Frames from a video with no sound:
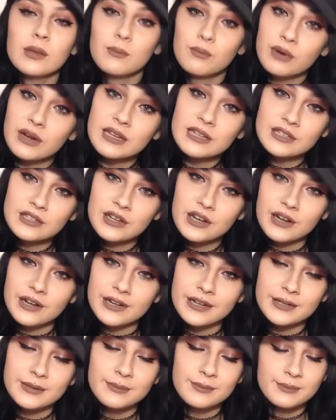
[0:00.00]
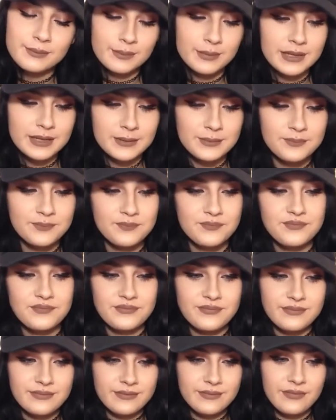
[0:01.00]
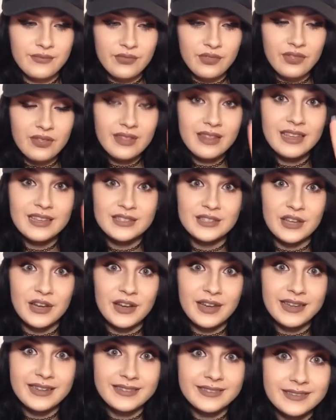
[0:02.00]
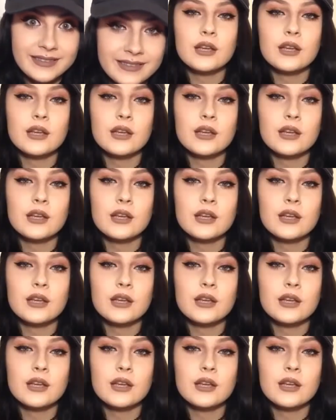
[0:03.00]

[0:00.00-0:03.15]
preach to her, but sorry.